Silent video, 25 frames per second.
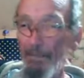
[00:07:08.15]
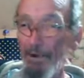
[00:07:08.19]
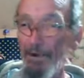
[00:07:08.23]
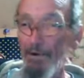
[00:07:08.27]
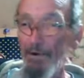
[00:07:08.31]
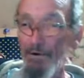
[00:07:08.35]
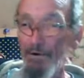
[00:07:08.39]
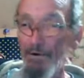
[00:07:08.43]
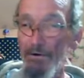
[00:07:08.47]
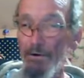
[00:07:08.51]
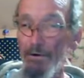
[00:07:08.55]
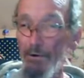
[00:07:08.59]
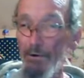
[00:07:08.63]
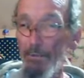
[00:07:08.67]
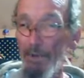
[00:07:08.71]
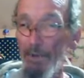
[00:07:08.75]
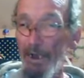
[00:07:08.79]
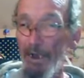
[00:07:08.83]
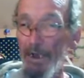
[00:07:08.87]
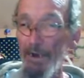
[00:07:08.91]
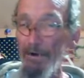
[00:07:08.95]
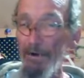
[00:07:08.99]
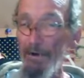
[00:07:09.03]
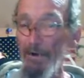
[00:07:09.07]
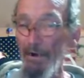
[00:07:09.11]
there's too
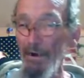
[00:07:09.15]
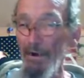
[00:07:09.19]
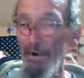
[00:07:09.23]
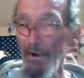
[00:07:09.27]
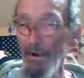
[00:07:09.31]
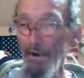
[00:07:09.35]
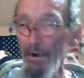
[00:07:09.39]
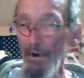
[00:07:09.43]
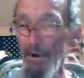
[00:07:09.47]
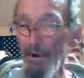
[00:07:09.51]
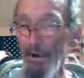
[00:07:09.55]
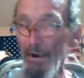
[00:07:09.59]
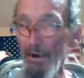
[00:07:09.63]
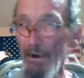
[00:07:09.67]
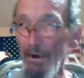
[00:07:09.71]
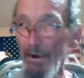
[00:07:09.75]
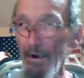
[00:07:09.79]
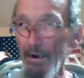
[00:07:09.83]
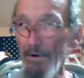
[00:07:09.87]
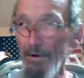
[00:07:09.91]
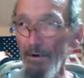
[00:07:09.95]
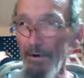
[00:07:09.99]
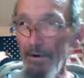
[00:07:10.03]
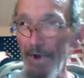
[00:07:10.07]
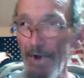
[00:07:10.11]
many
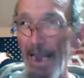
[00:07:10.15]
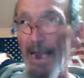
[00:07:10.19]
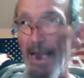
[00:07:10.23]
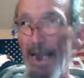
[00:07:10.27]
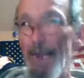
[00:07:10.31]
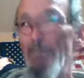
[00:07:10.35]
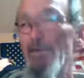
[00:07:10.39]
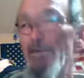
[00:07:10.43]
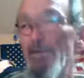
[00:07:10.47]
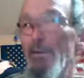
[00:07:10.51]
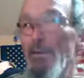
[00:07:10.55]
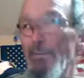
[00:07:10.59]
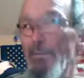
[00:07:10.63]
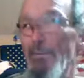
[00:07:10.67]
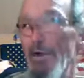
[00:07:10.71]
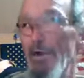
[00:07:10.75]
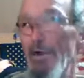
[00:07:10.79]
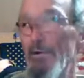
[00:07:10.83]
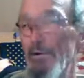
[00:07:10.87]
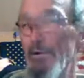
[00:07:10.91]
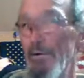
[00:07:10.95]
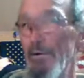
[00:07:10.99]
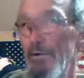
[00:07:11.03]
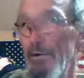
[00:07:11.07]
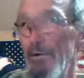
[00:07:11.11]
names to mention,